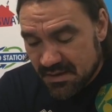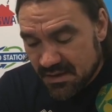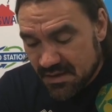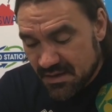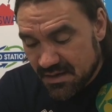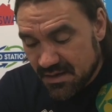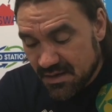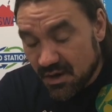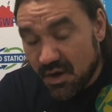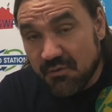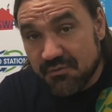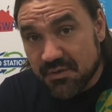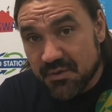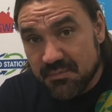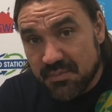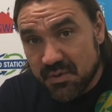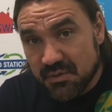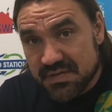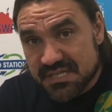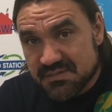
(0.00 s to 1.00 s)

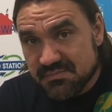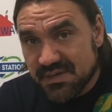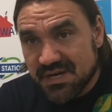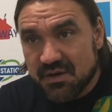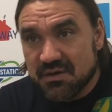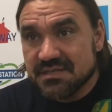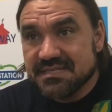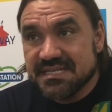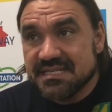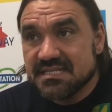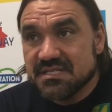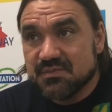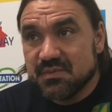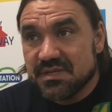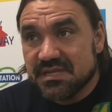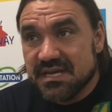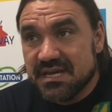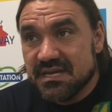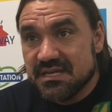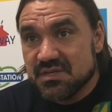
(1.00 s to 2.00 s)
opponents, because that's
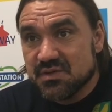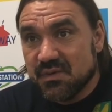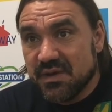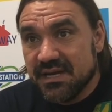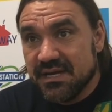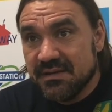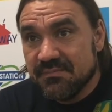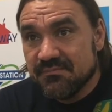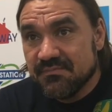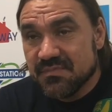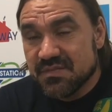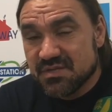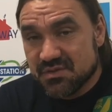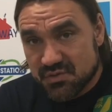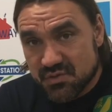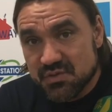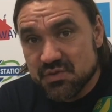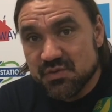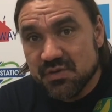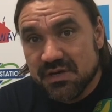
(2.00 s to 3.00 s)
what they're trying
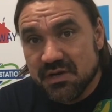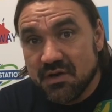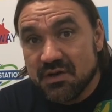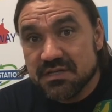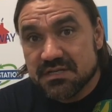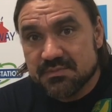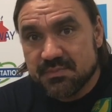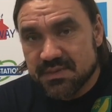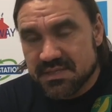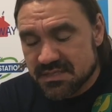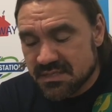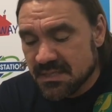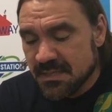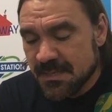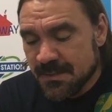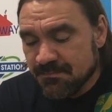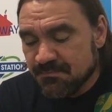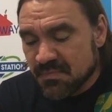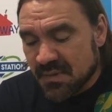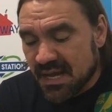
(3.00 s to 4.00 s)
to do a lot. But
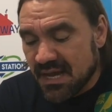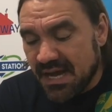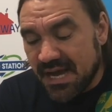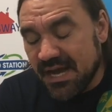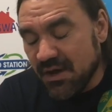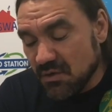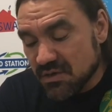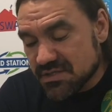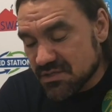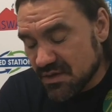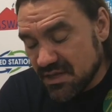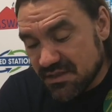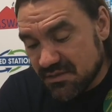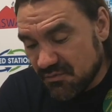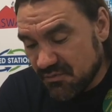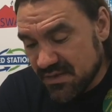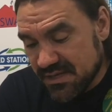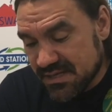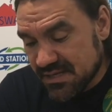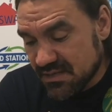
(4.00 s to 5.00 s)
I also got
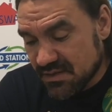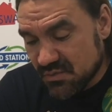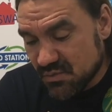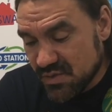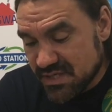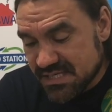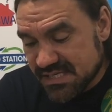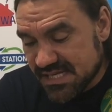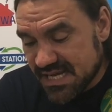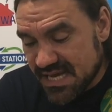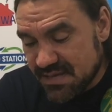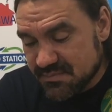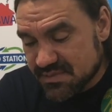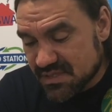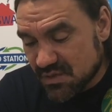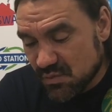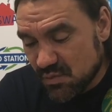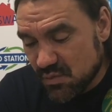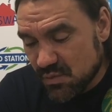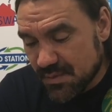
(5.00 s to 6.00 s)
the feeling in the recent game,
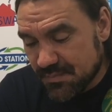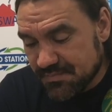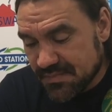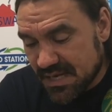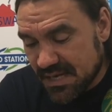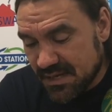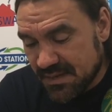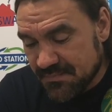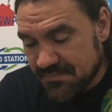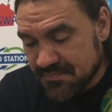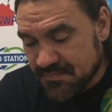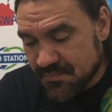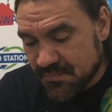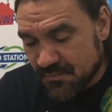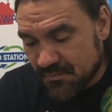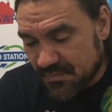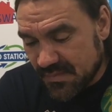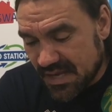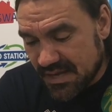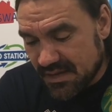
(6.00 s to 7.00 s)
so
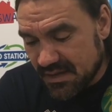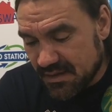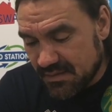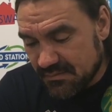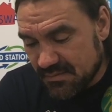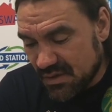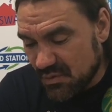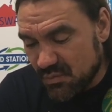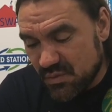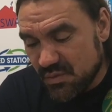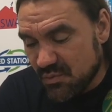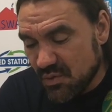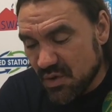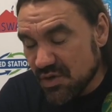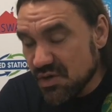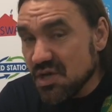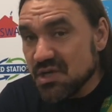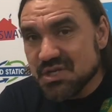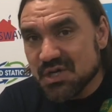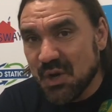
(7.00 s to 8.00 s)
we
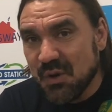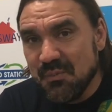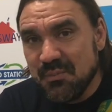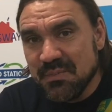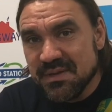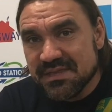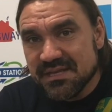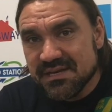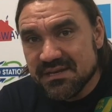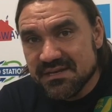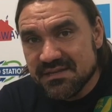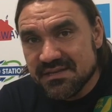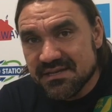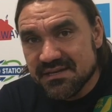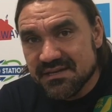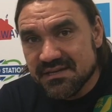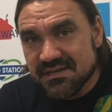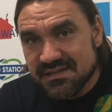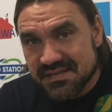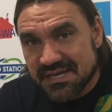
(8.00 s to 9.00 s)
were not open in
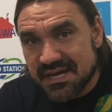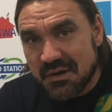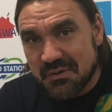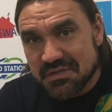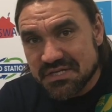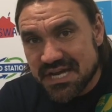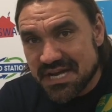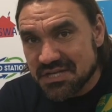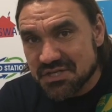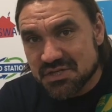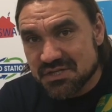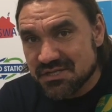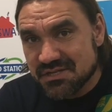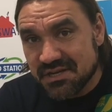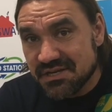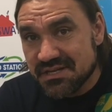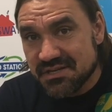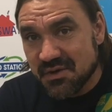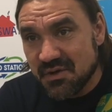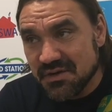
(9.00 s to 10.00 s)
the counter action,
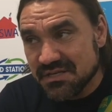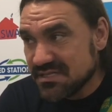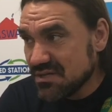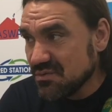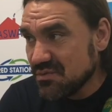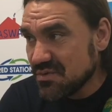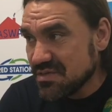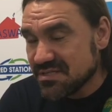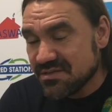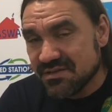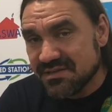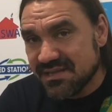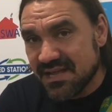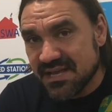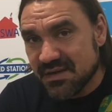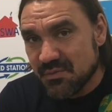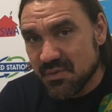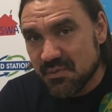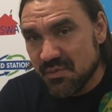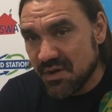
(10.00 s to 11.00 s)
not at all. So it was not
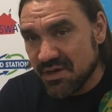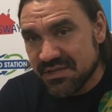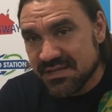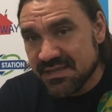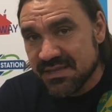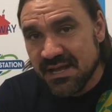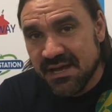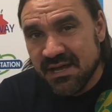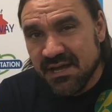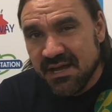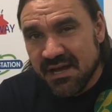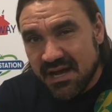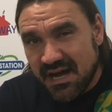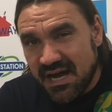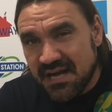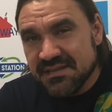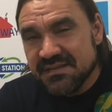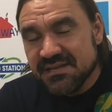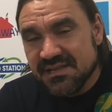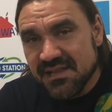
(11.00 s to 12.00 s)
like we were in
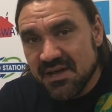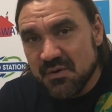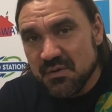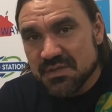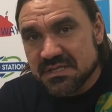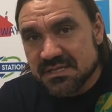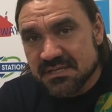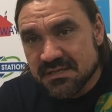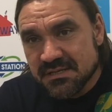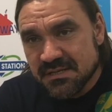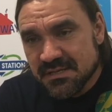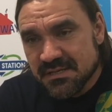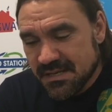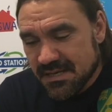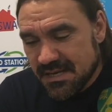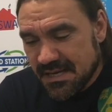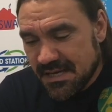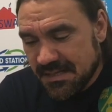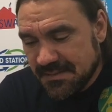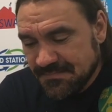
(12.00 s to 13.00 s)
underload,
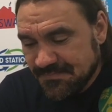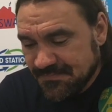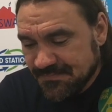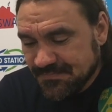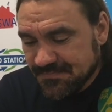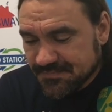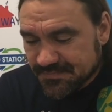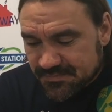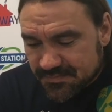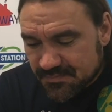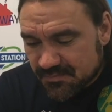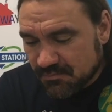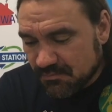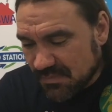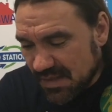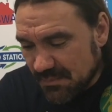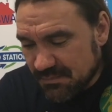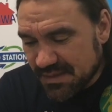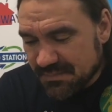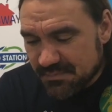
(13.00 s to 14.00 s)

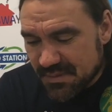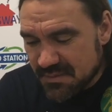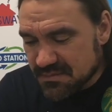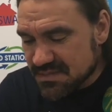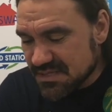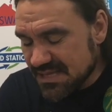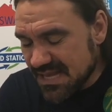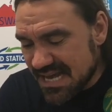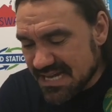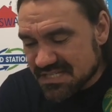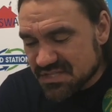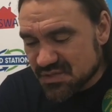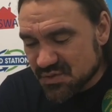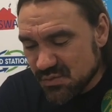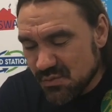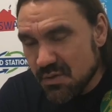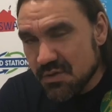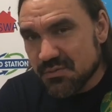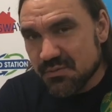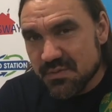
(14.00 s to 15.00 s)
but perhaps the last
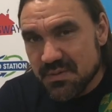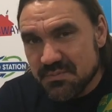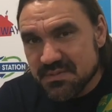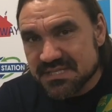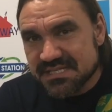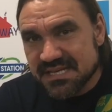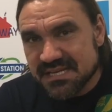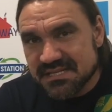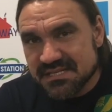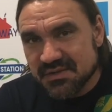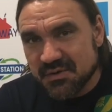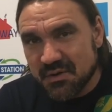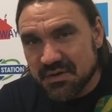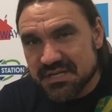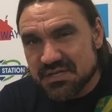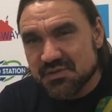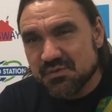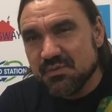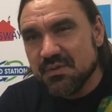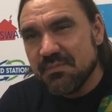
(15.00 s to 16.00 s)
2 or 3% in
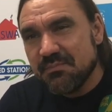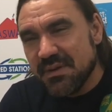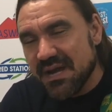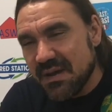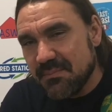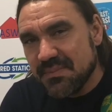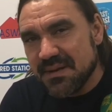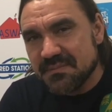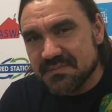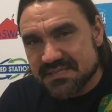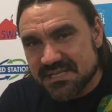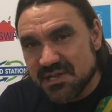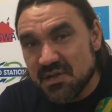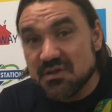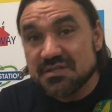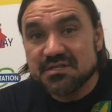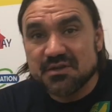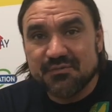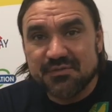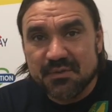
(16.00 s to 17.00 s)
order to repair perhaps the
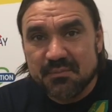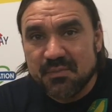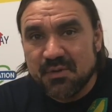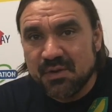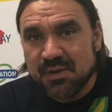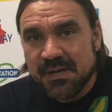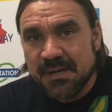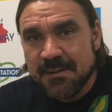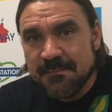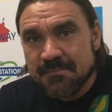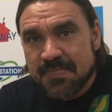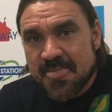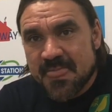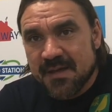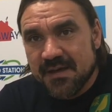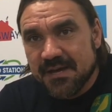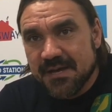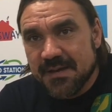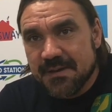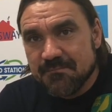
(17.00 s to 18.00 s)
loss of the ball,
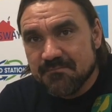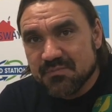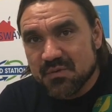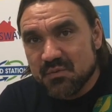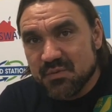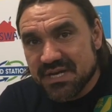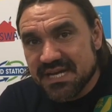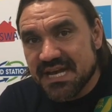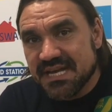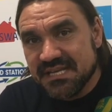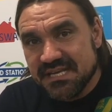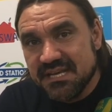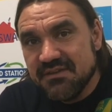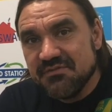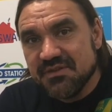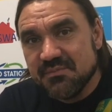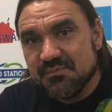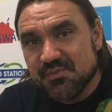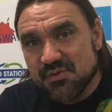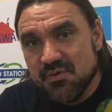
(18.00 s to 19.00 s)
we can
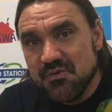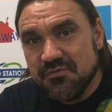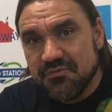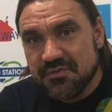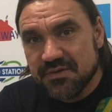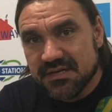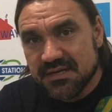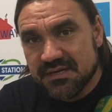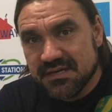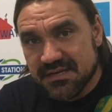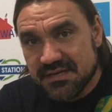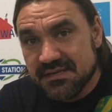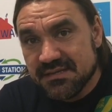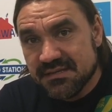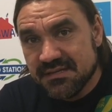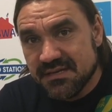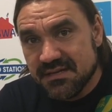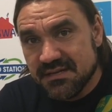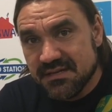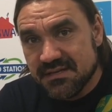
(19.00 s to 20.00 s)
even improve
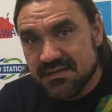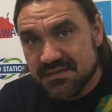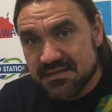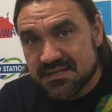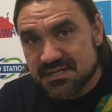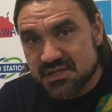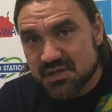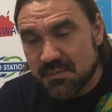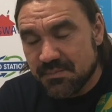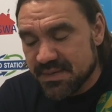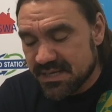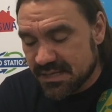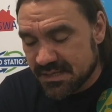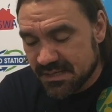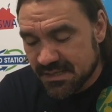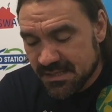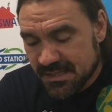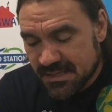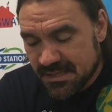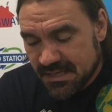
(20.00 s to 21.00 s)
in this topic.
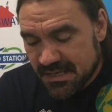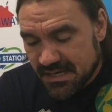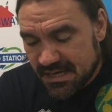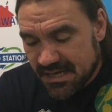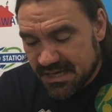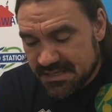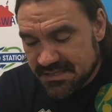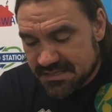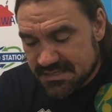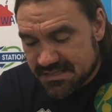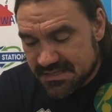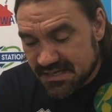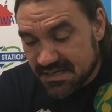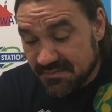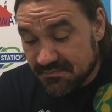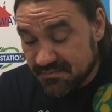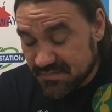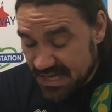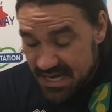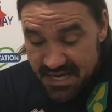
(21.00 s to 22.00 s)
And
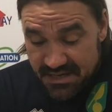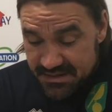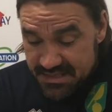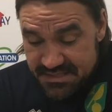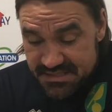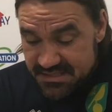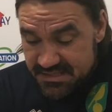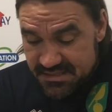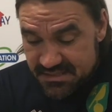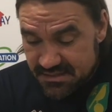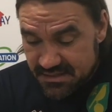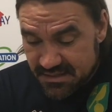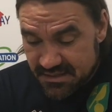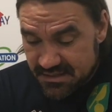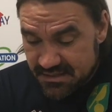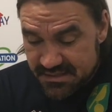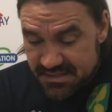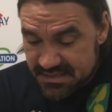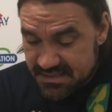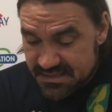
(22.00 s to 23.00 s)
that's
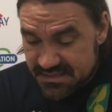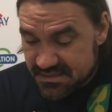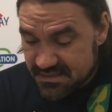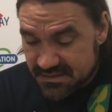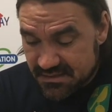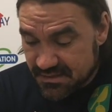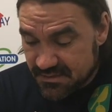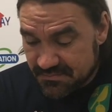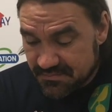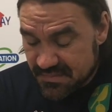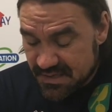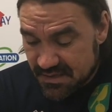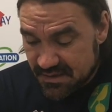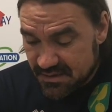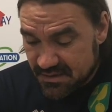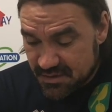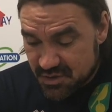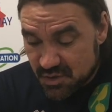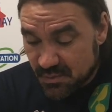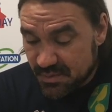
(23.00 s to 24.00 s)

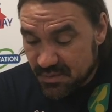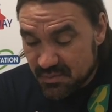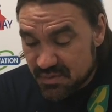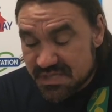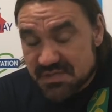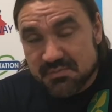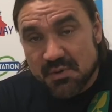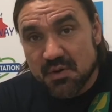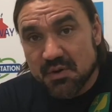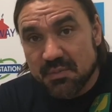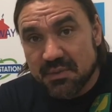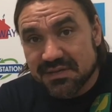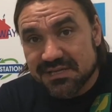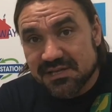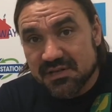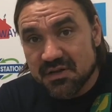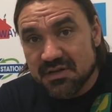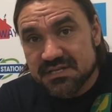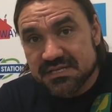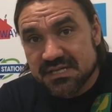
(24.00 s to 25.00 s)
a topic we spoke about
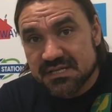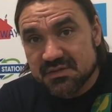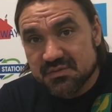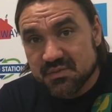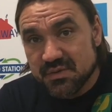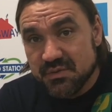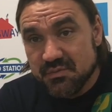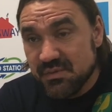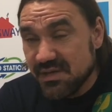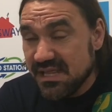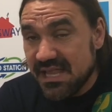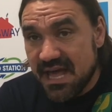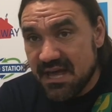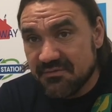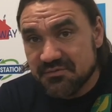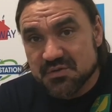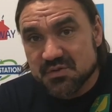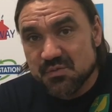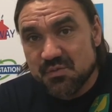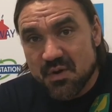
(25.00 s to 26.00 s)
a lot, and we will
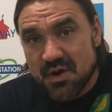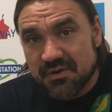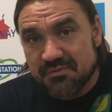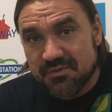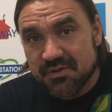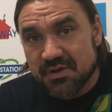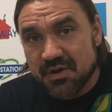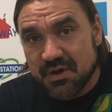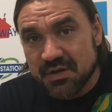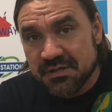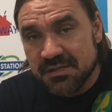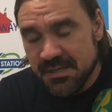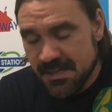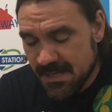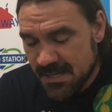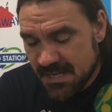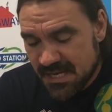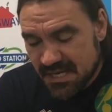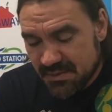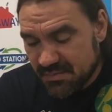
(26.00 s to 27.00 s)
have to work further on,
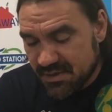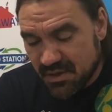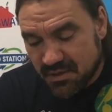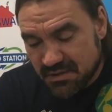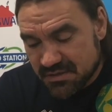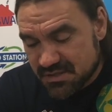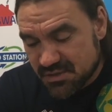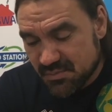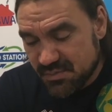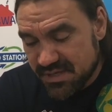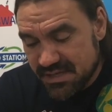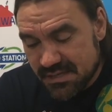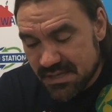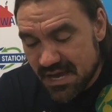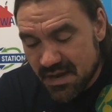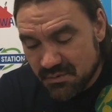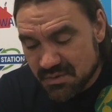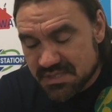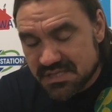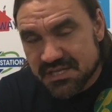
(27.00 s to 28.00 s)
because to be
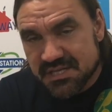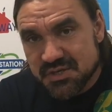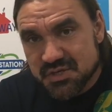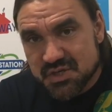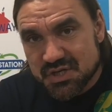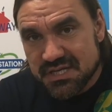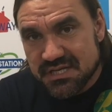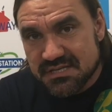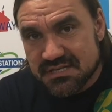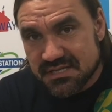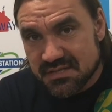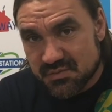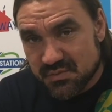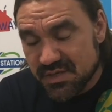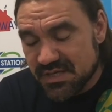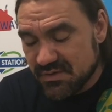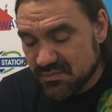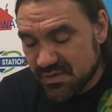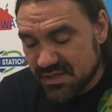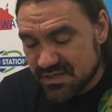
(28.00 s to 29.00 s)
there with clean sheets and
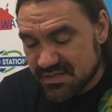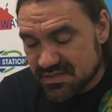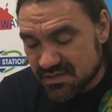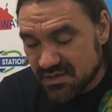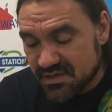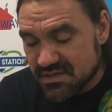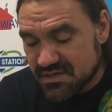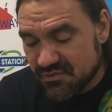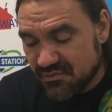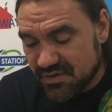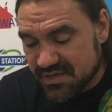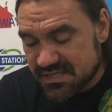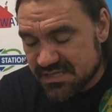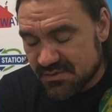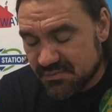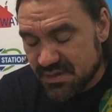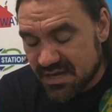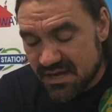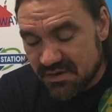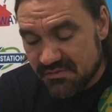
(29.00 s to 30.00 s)
really, really solid
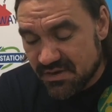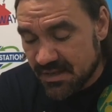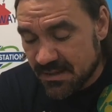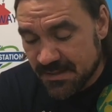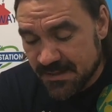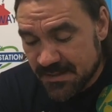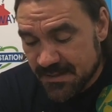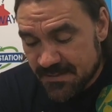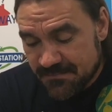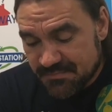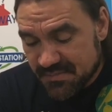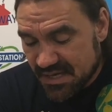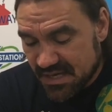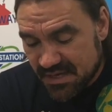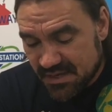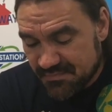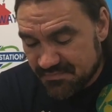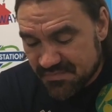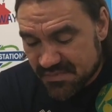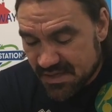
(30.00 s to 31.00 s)
defending behavior
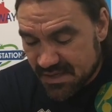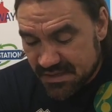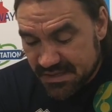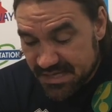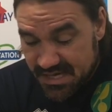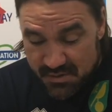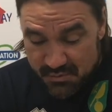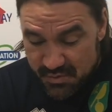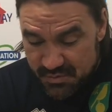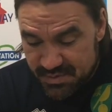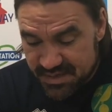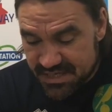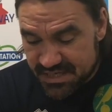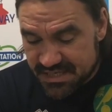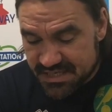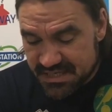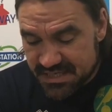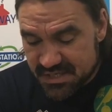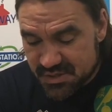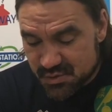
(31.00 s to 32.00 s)
will be a
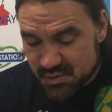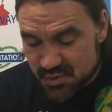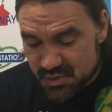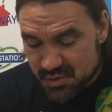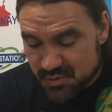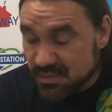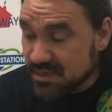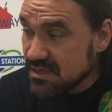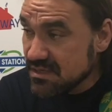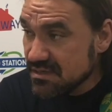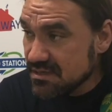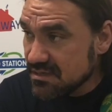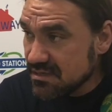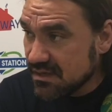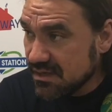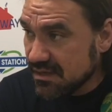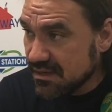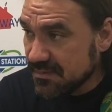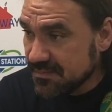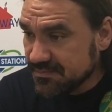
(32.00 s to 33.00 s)
key to be
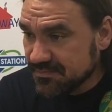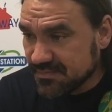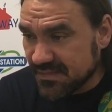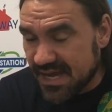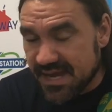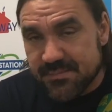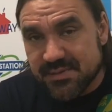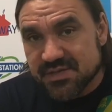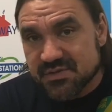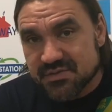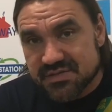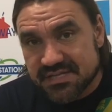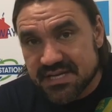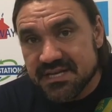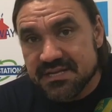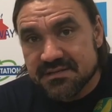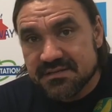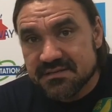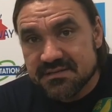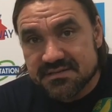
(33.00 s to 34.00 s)
able to
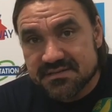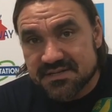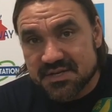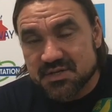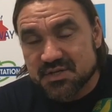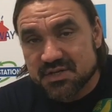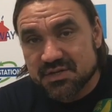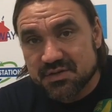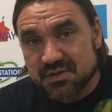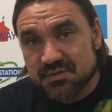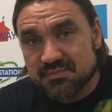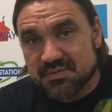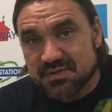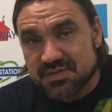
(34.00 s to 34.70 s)
stay in such a good